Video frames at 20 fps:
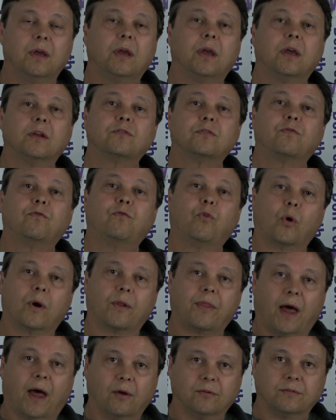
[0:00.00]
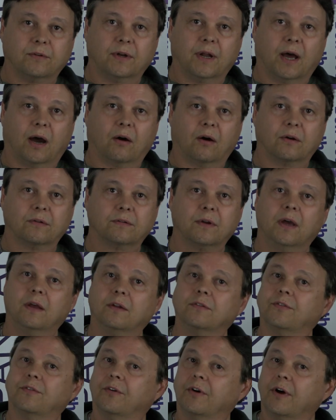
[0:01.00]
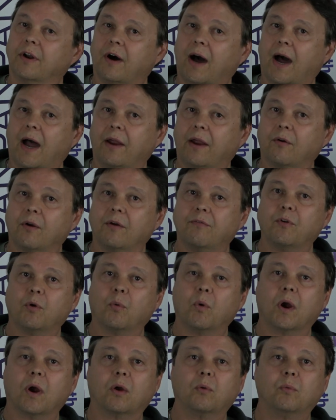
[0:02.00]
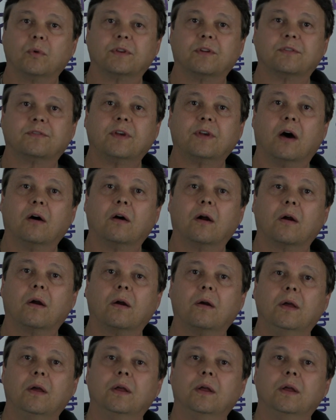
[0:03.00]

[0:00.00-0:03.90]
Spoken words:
It's $4,000. It's a little higher if you're working with the seller.